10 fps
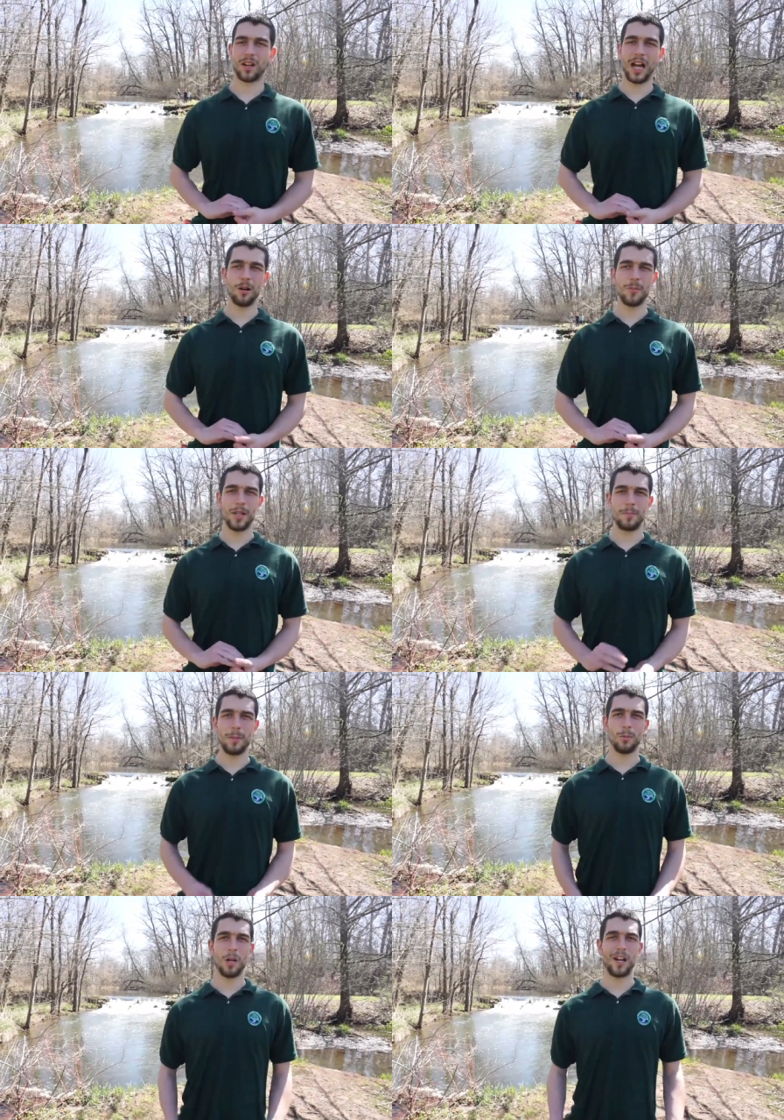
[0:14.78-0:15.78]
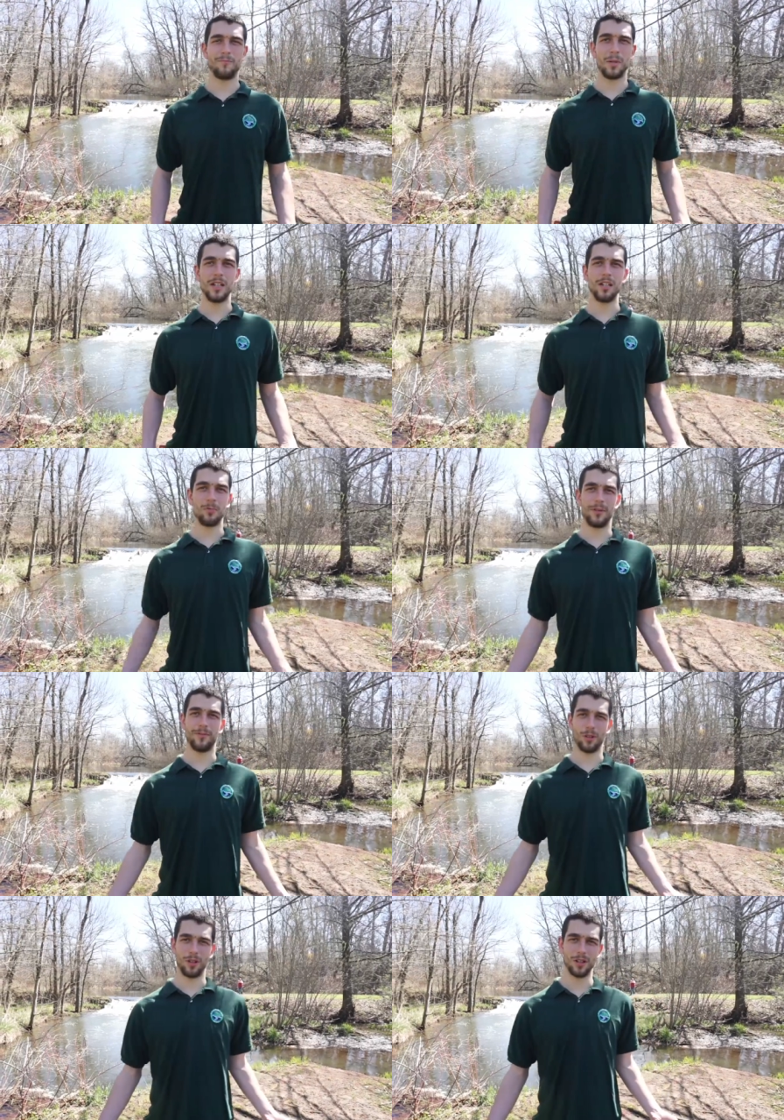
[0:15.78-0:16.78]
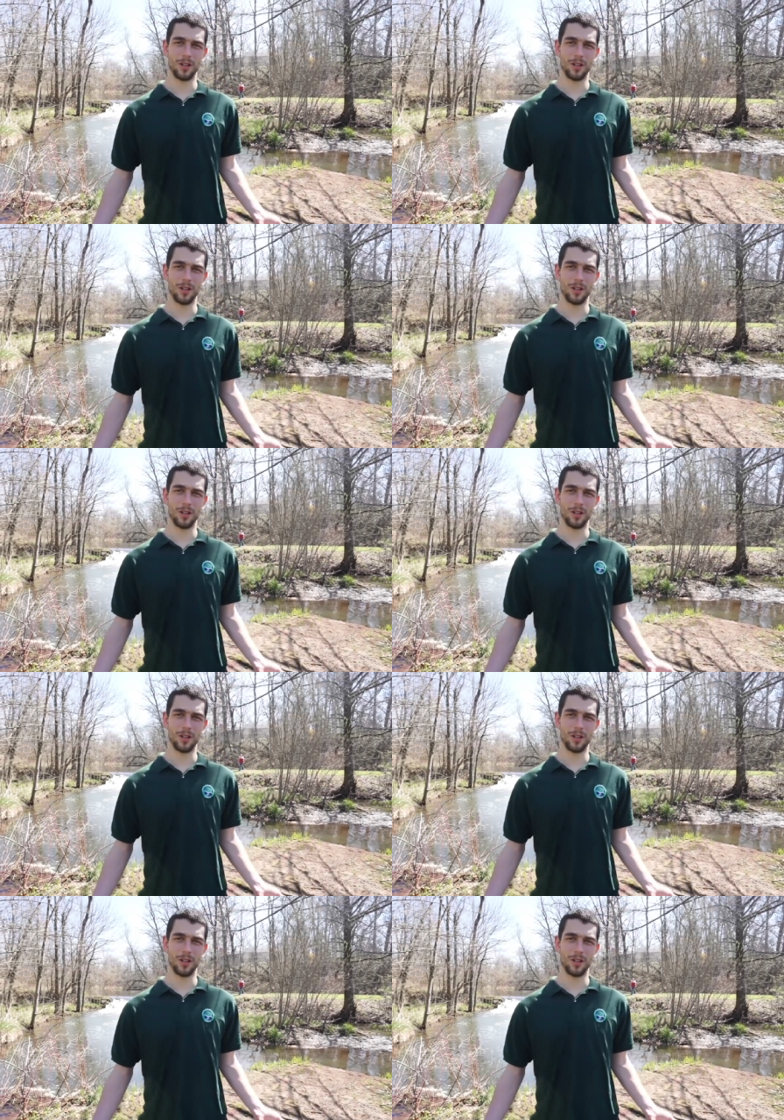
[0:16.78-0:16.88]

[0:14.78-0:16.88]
How many people have been here before?